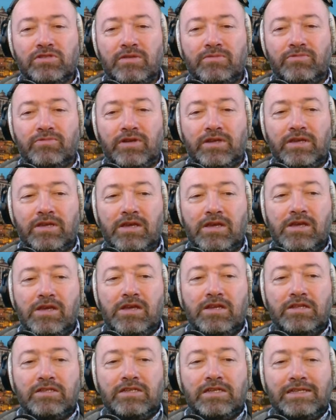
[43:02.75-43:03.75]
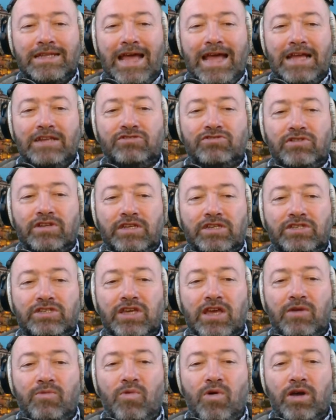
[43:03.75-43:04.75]
summary to naturally
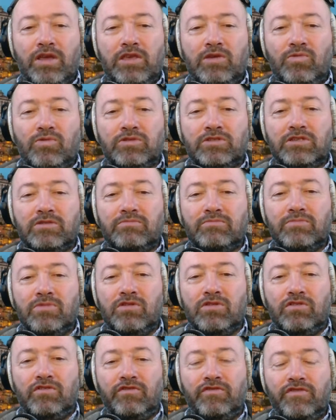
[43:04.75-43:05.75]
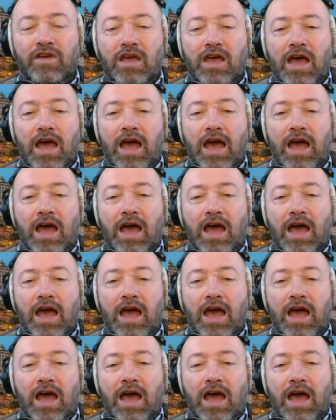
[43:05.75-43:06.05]
share why you want to move,